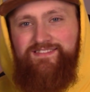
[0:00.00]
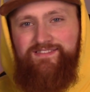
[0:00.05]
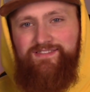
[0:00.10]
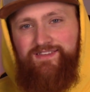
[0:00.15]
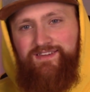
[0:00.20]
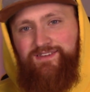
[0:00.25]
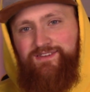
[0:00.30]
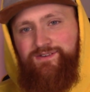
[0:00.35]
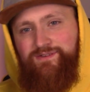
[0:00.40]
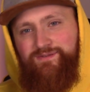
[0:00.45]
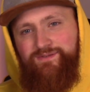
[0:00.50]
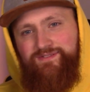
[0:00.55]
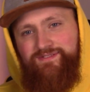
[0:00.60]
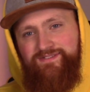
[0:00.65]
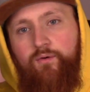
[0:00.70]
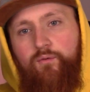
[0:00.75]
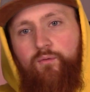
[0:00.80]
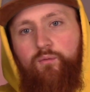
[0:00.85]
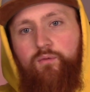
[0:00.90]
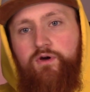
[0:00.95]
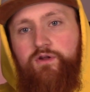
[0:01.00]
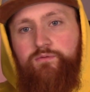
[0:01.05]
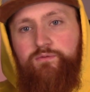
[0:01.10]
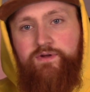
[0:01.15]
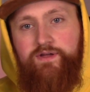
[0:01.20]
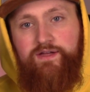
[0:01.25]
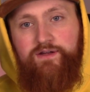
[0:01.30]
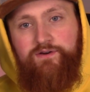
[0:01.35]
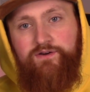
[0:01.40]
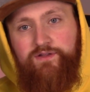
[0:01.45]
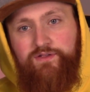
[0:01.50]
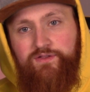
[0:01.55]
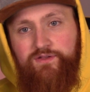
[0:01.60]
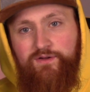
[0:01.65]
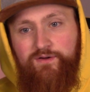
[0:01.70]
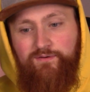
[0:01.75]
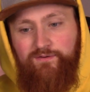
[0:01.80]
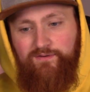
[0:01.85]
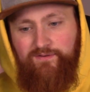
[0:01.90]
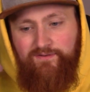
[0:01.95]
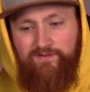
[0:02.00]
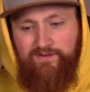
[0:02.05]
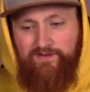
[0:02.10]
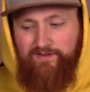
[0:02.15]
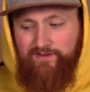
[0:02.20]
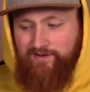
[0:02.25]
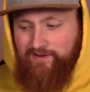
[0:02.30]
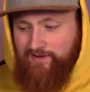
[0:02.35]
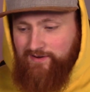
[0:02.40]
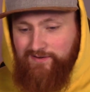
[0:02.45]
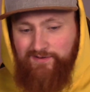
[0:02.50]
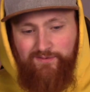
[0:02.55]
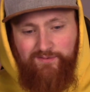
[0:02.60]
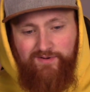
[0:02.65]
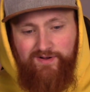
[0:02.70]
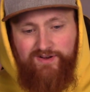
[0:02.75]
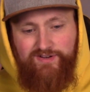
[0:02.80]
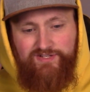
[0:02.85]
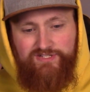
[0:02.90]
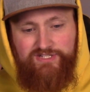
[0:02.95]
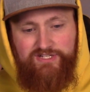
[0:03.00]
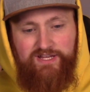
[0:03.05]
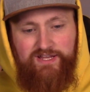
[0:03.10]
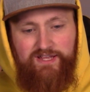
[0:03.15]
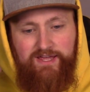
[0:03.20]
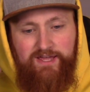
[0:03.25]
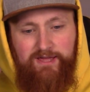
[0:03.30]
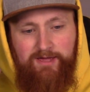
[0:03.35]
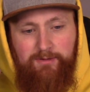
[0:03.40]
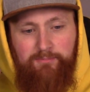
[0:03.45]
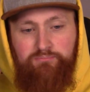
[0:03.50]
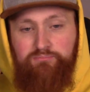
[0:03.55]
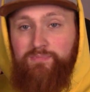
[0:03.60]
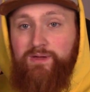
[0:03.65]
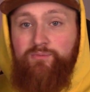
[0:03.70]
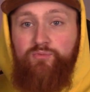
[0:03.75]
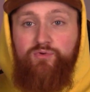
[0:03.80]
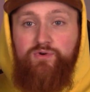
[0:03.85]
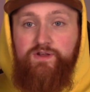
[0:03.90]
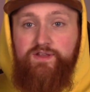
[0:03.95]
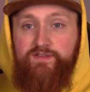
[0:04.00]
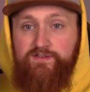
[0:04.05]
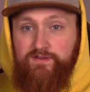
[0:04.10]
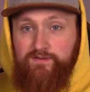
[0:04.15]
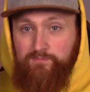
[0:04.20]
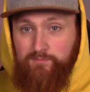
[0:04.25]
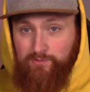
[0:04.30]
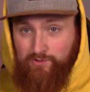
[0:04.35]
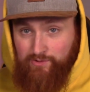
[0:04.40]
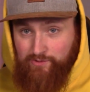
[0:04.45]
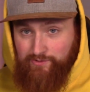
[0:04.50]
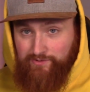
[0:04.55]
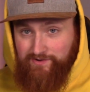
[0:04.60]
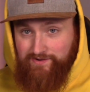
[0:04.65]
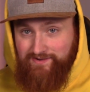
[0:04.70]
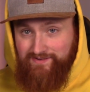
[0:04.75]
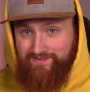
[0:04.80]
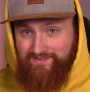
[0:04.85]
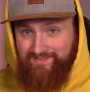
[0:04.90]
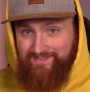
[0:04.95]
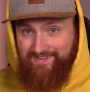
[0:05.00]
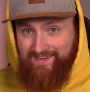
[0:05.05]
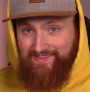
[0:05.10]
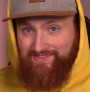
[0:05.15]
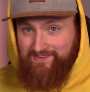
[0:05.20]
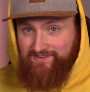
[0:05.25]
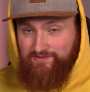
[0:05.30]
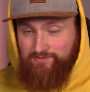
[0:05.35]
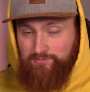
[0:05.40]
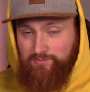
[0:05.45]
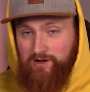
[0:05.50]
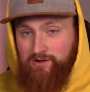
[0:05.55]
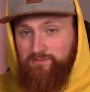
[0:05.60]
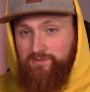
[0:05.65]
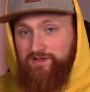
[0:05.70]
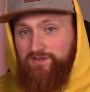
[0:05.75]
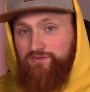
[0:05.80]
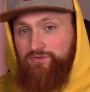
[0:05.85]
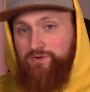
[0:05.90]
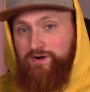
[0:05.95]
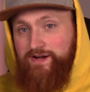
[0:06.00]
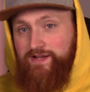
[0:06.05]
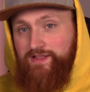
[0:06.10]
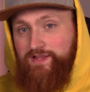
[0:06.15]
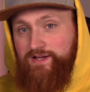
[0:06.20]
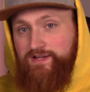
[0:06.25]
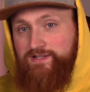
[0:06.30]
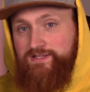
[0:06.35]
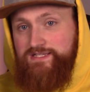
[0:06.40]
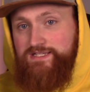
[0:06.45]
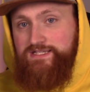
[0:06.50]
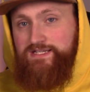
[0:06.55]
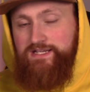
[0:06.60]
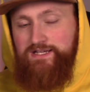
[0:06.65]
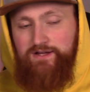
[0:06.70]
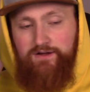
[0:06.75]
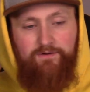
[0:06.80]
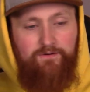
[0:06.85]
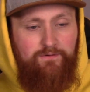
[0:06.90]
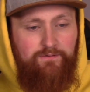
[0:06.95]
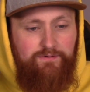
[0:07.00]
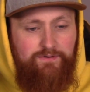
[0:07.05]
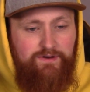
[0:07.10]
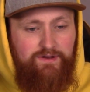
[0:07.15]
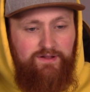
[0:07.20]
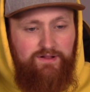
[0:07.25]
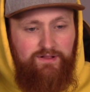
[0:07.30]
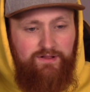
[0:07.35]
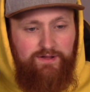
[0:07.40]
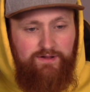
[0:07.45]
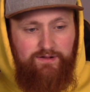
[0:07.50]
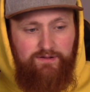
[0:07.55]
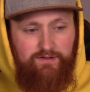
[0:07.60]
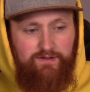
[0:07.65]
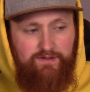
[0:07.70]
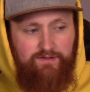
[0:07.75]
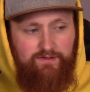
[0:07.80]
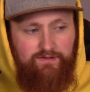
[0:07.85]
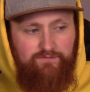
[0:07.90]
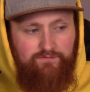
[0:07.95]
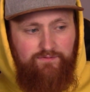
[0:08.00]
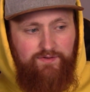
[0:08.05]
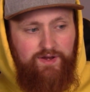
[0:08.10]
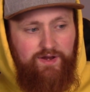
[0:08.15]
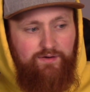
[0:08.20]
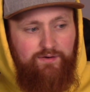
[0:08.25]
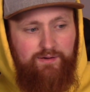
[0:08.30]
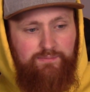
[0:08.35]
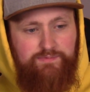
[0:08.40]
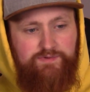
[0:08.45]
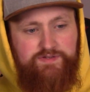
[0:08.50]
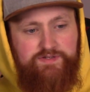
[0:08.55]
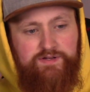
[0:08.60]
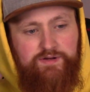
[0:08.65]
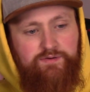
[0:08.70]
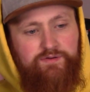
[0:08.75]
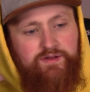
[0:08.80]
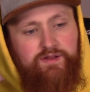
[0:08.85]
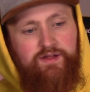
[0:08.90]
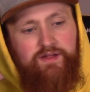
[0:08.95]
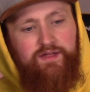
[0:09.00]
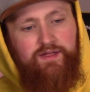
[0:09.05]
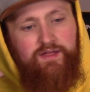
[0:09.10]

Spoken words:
Thank you. What are we here to do? Here to watch Memories and More. And this is probably Twilight's own little video episode.